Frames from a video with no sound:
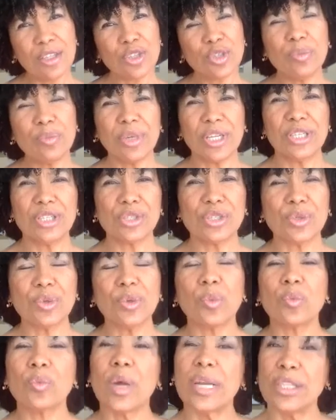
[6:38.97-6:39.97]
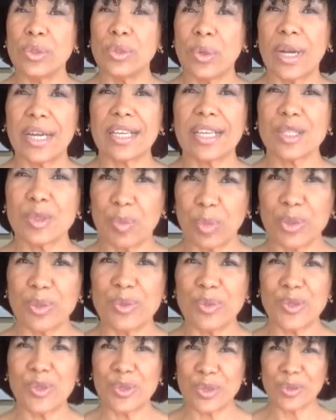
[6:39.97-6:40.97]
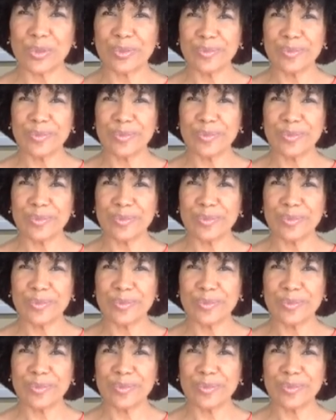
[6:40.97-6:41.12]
to measure what you are exposed to.